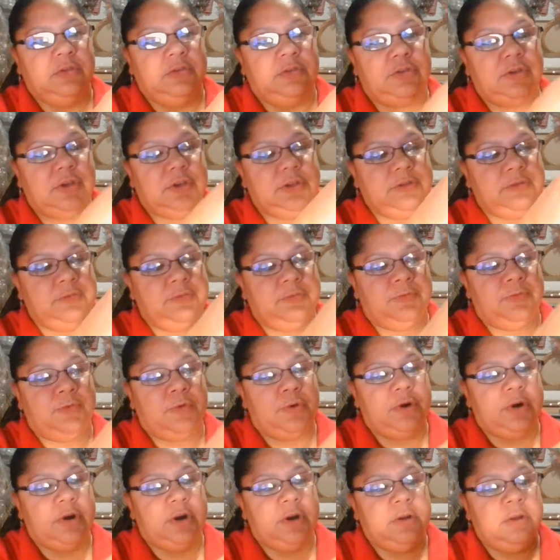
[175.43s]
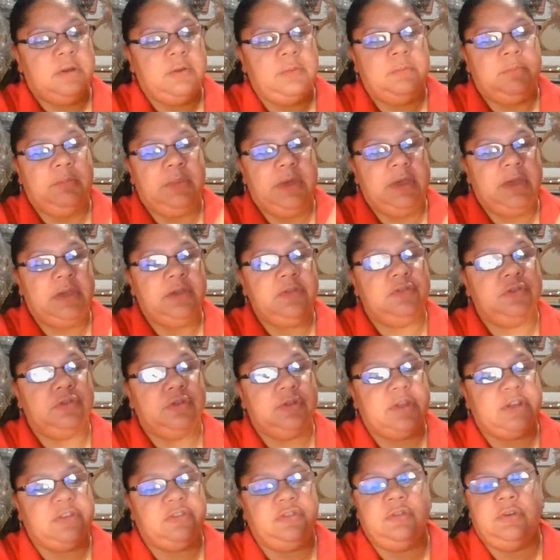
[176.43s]
just for making
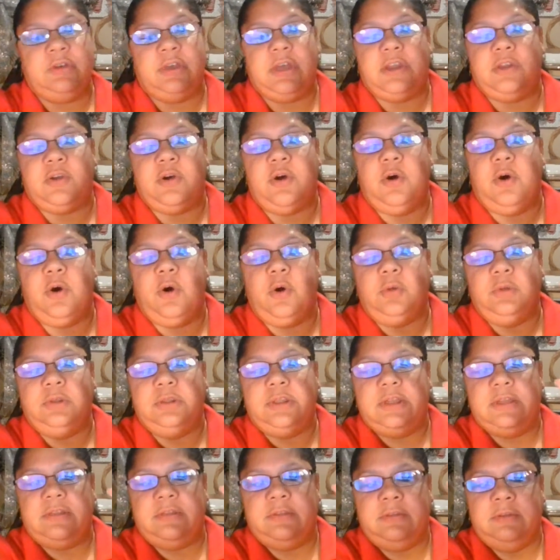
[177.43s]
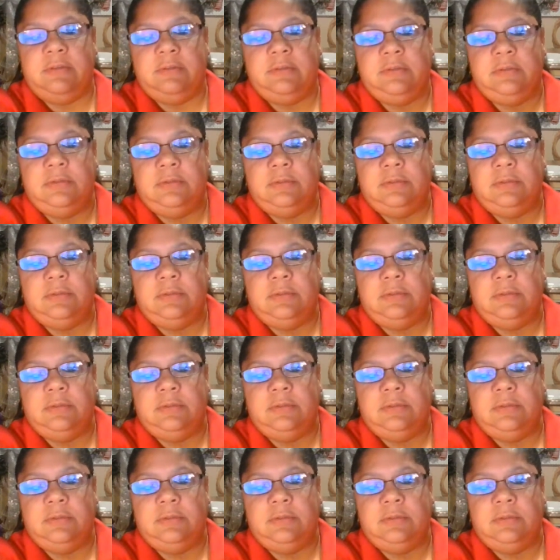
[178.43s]
sure that you can hold it.